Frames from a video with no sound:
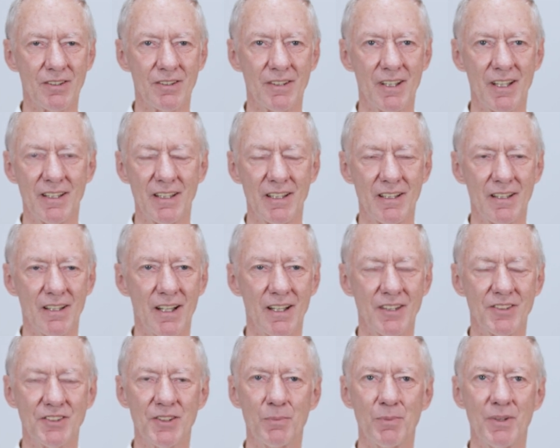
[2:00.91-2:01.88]
or
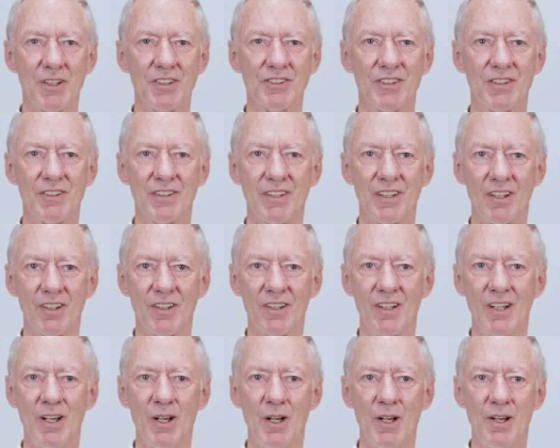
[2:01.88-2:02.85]
99, someplace in there,